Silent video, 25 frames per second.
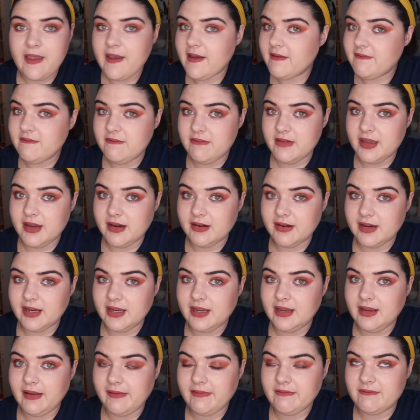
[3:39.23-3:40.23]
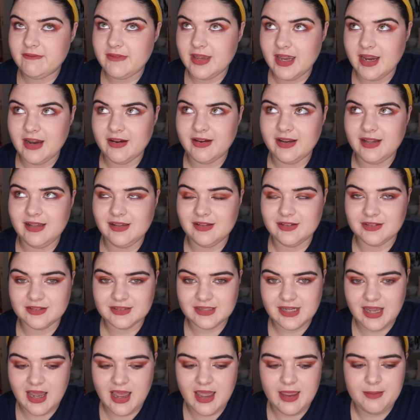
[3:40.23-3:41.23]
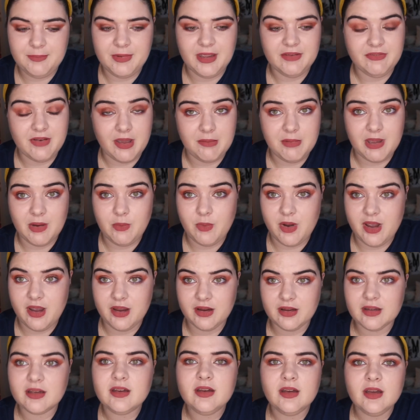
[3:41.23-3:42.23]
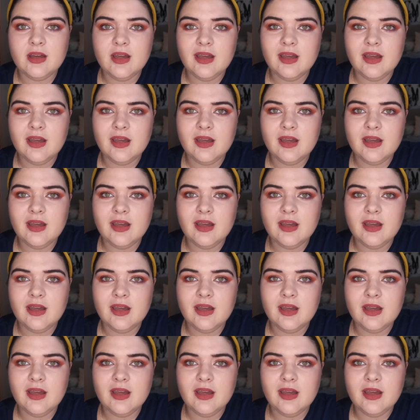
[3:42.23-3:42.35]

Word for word: A very, very long time if I'm at work.